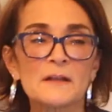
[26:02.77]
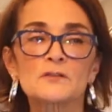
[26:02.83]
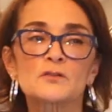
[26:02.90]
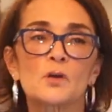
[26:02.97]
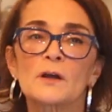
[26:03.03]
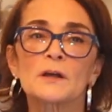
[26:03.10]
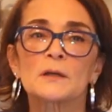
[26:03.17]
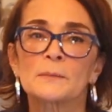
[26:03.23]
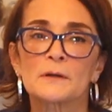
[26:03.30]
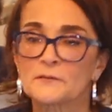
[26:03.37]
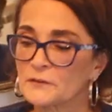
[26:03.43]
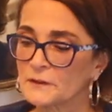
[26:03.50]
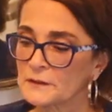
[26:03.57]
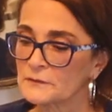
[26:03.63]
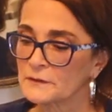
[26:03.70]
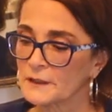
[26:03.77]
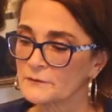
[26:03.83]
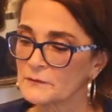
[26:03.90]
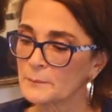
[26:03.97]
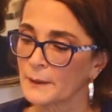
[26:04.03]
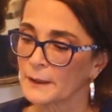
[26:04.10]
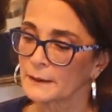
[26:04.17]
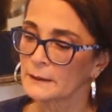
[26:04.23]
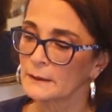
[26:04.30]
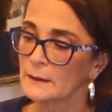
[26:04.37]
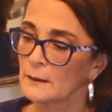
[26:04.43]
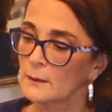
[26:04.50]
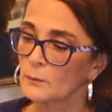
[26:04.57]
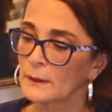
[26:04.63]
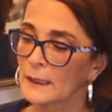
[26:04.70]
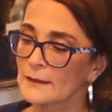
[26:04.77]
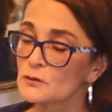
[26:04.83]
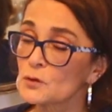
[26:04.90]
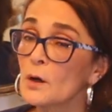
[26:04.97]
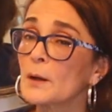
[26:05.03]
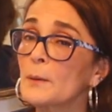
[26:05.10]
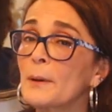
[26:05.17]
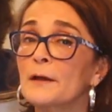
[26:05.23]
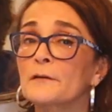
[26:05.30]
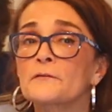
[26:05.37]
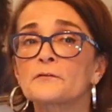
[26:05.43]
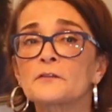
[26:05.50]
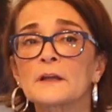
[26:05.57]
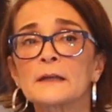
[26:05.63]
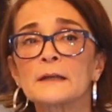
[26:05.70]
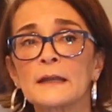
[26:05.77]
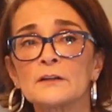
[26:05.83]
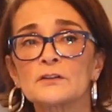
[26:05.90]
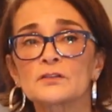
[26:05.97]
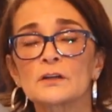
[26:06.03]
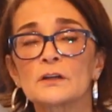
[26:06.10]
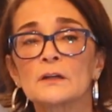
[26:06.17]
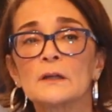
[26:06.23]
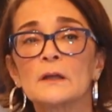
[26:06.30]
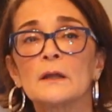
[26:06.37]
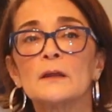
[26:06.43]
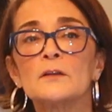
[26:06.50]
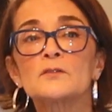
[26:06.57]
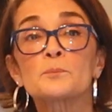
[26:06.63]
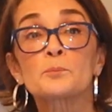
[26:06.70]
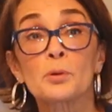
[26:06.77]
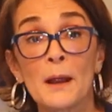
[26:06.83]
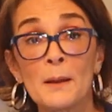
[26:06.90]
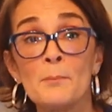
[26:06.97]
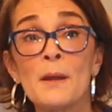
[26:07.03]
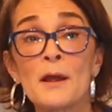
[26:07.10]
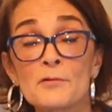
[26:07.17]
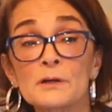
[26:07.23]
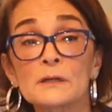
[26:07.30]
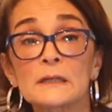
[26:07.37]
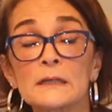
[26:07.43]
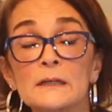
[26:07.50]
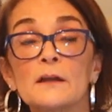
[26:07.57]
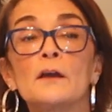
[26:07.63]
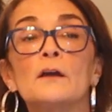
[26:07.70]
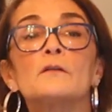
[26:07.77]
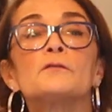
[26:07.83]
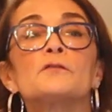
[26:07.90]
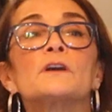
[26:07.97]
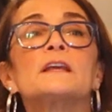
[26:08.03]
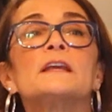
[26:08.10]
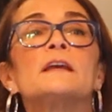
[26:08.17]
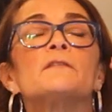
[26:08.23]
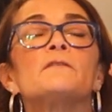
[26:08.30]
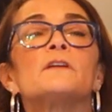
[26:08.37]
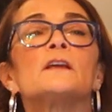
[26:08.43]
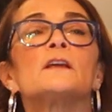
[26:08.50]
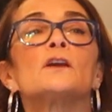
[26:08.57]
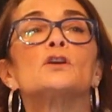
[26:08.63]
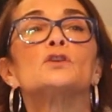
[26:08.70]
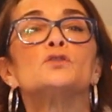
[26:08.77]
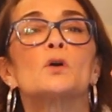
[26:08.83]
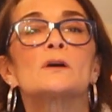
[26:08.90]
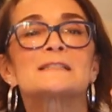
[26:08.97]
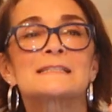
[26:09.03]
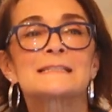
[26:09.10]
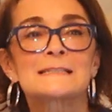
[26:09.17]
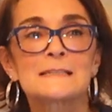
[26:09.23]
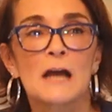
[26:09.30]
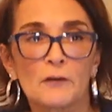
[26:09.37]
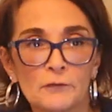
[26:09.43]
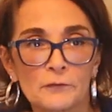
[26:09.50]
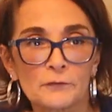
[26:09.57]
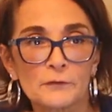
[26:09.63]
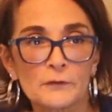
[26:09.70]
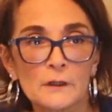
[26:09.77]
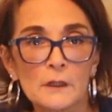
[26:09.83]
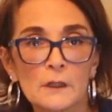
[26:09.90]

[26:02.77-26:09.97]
not talking about forgiving everybody. What I talk about in F.R.E.A.K nature is primarily forgiving yourself.